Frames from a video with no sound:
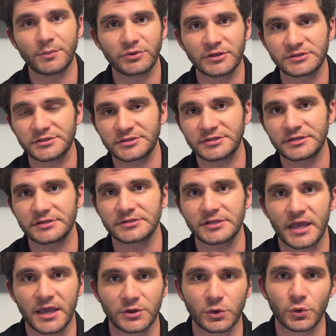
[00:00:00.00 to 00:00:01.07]
plus listings
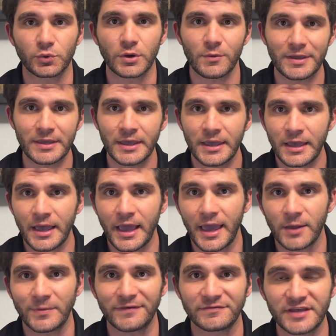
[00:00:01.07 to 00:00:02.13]
and growing.
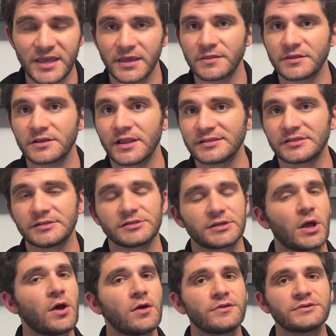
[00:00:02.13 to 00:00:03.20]
And we've taken the lessons and
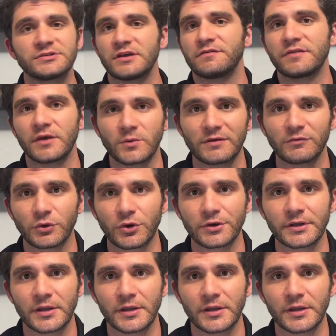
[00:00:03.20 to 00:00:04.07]
all the stuff that we've learned,